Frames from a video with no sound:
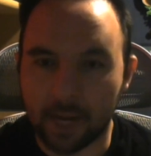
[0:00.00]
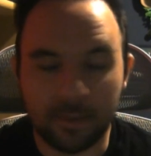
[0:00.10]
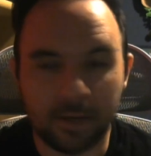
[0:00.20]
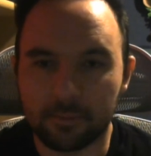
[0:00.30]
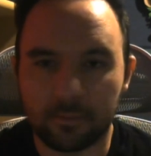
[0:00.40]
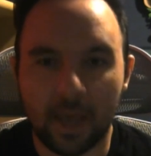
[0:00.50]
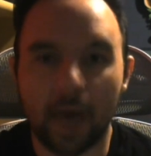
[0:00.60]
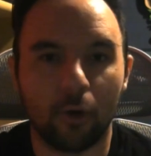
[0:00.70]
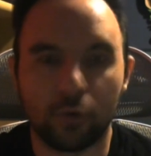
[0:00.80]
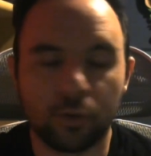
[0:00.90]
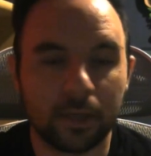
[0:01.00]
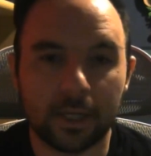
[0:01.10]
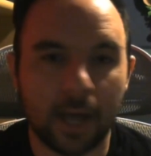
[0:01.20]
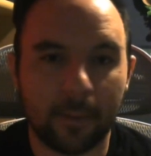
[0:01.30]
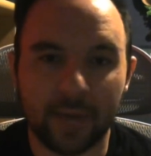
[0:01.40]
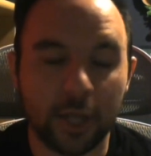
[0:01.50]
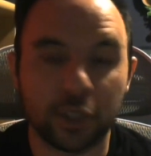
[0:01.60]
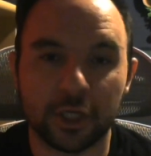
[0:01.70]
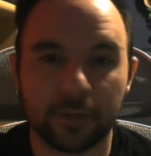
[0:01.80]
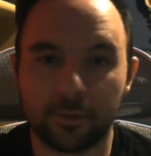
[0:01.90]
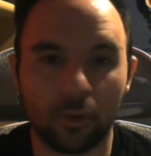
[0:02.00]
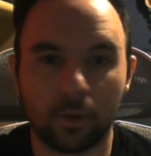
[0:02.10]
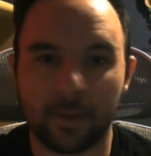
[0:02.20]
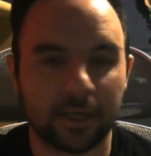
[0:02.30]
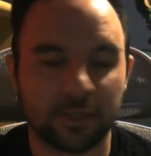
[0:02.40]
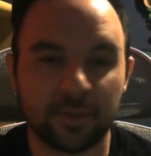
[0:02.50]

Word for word: I mean, hell, you can get a copy of Ancient Gear Golem at